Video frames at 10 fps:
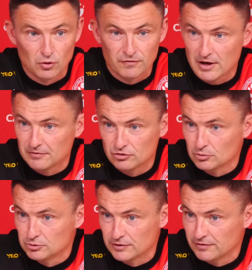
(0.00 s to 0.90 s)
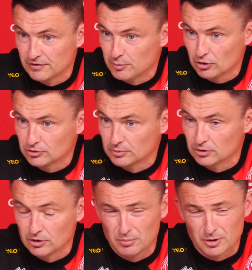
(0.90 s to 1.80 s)
five subs if
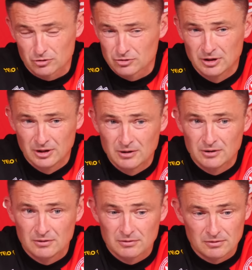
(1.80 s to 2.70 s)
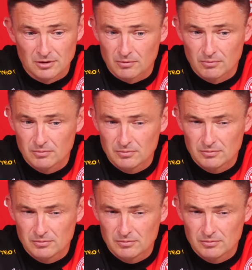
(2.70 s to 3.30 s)
possible, you know, because, you know,